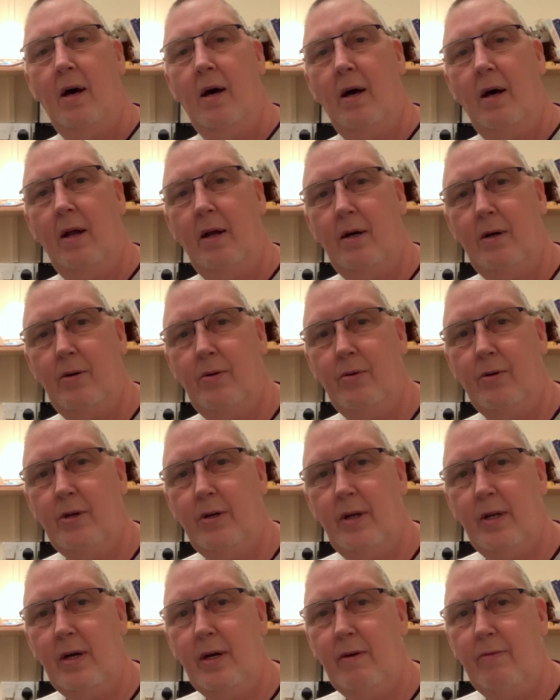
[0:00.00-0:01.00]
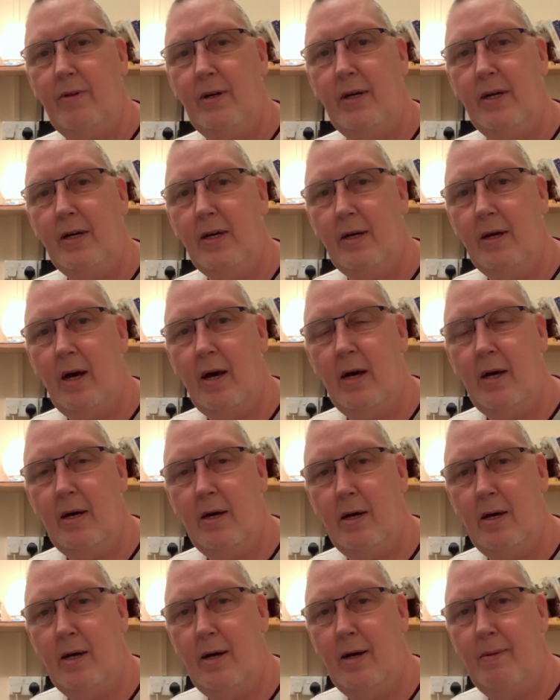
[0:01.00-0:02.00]
Hello, good evening,
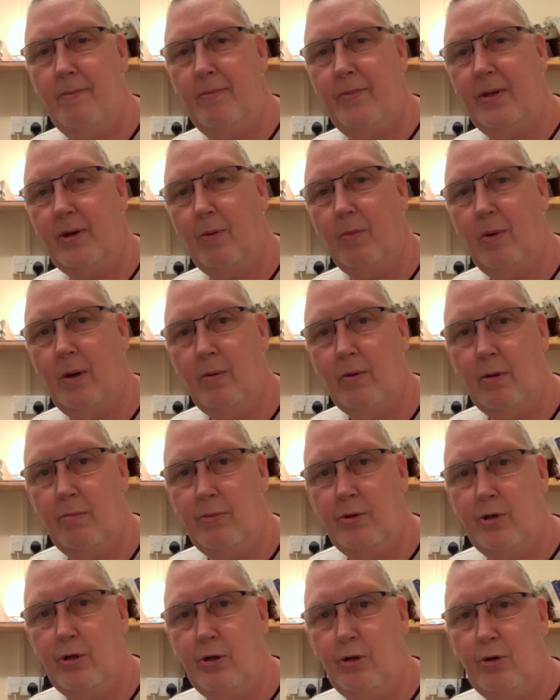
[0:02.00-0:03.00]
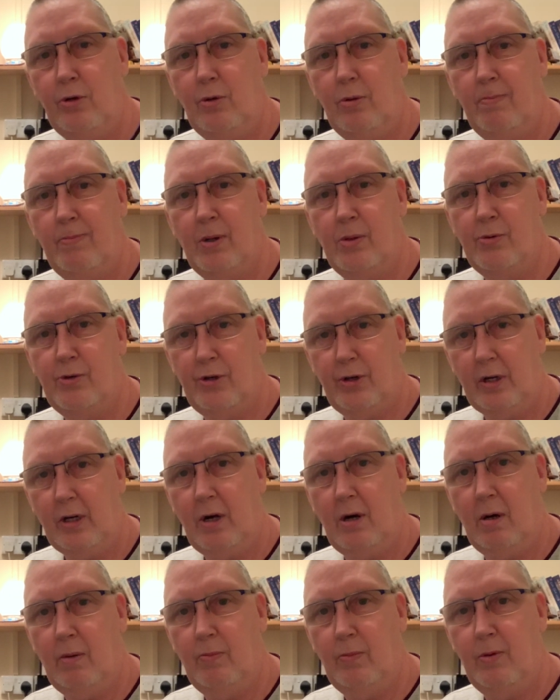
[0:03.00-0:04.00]
and welcome to Bonsai
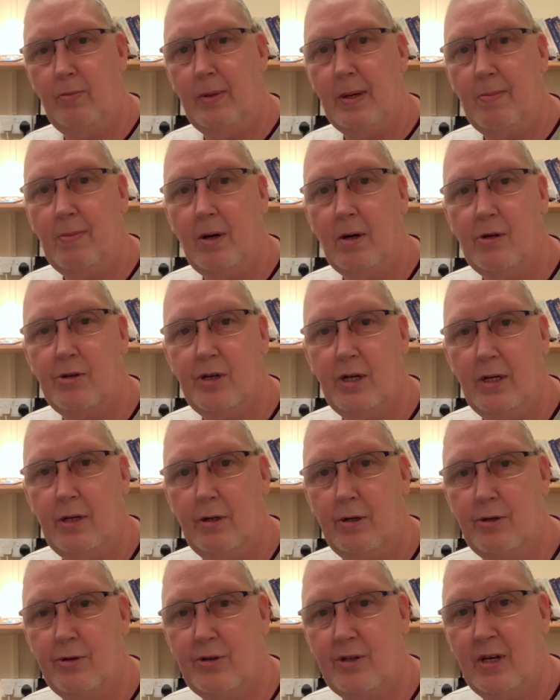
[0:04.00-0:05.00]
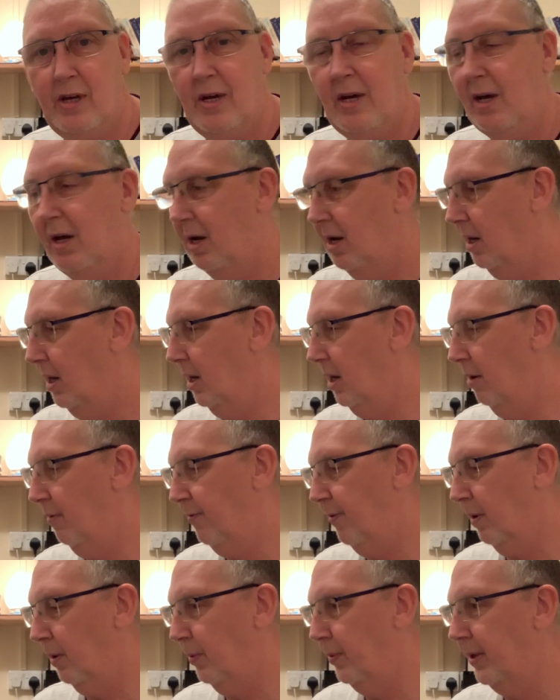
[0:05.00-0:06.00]
Garden with me, Mark Sanders.
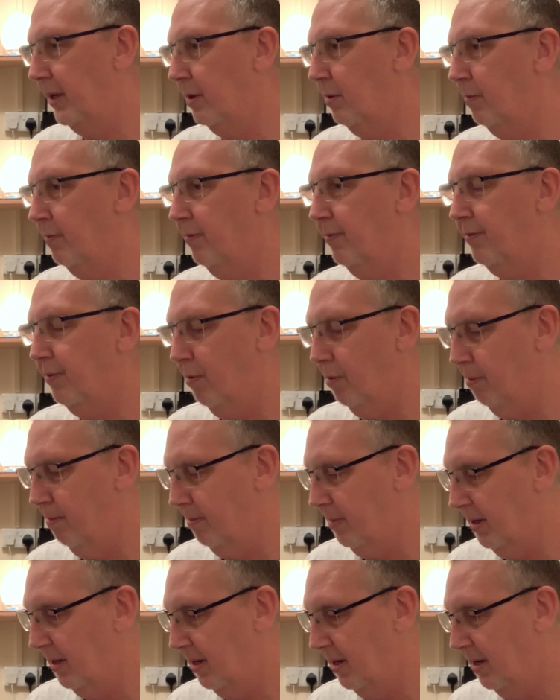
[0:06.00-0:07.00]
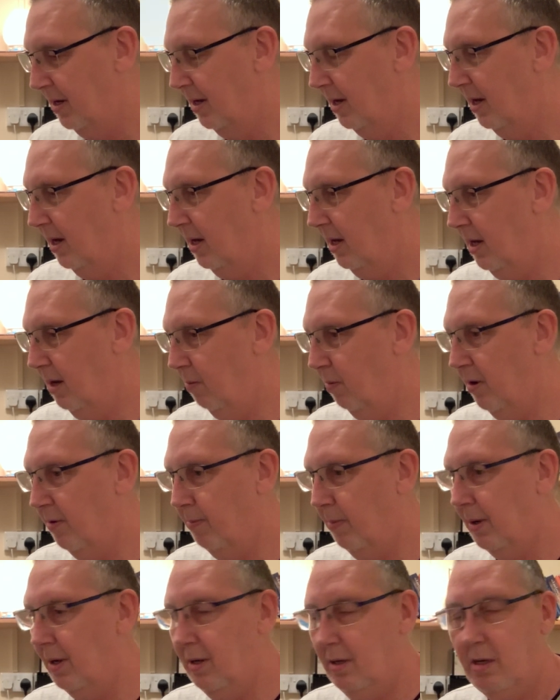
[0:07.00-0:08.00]
Following on from one of
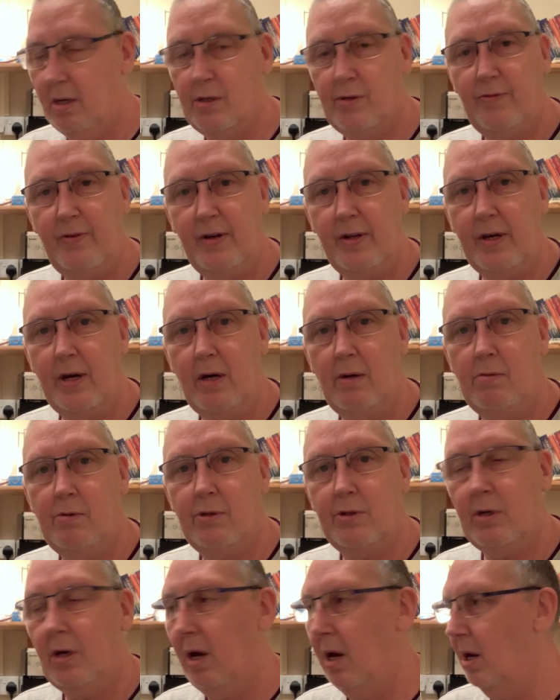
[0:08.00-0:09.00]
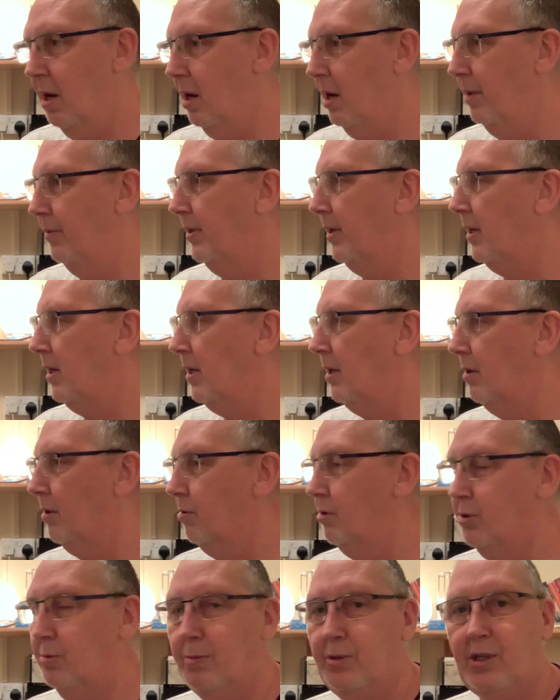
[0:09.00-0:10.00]
my last videos, the
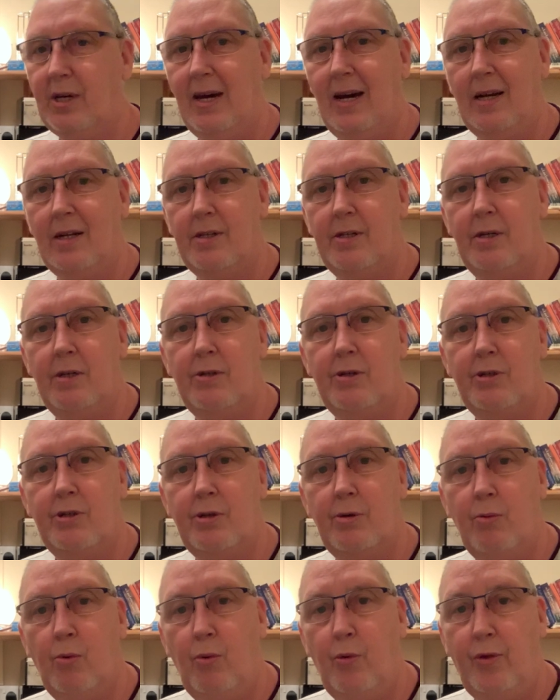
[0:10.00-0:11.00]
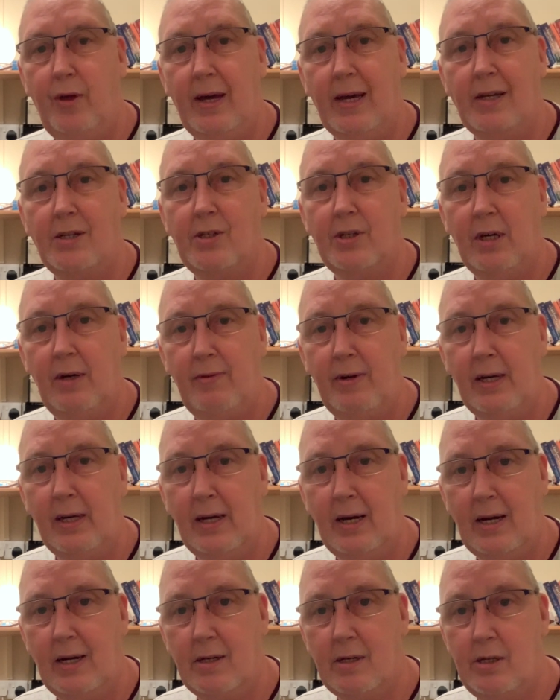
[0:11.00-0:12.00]
Christmas cactus or Thanksgiving
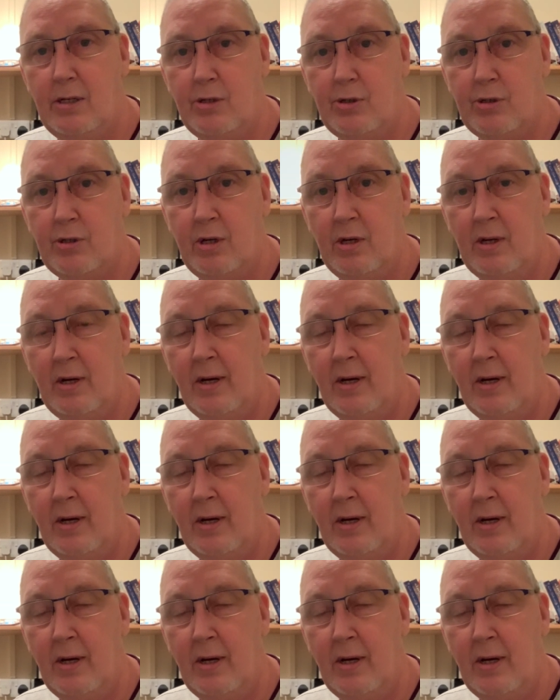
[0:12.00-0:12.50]
cactus,